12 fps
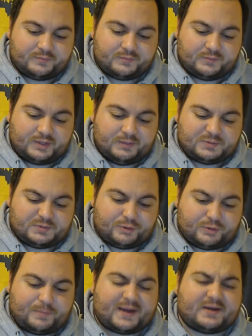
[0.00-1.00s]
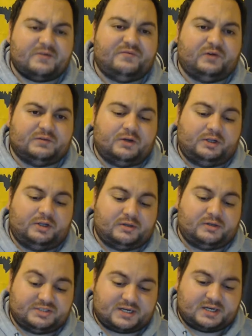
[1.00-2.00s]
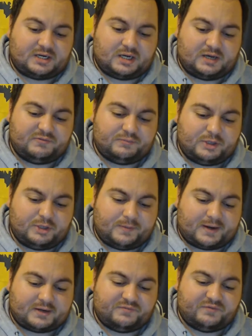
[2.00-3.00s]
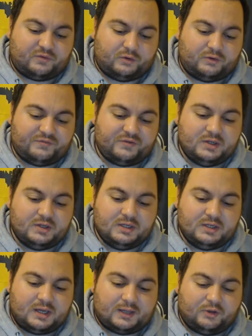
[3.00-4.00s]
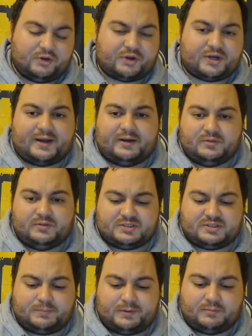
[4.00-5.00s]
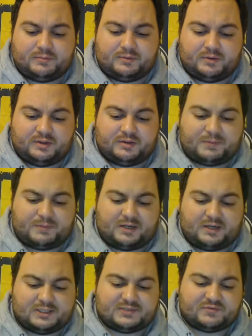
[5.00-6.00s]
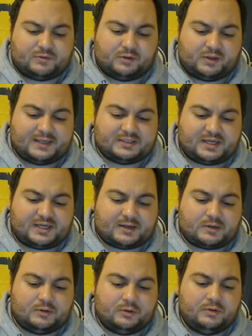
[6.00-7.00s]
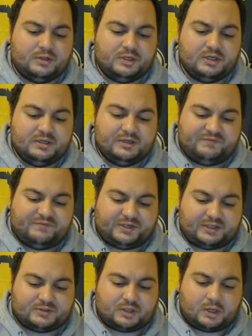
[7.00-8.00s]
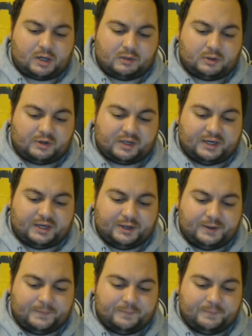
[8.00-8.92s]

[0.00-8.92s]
it was pretty back and forth early on in the second half. Pretty back and forth. Luke Garner was penalised for a late tackle. Didn't think there was a whole lot in it.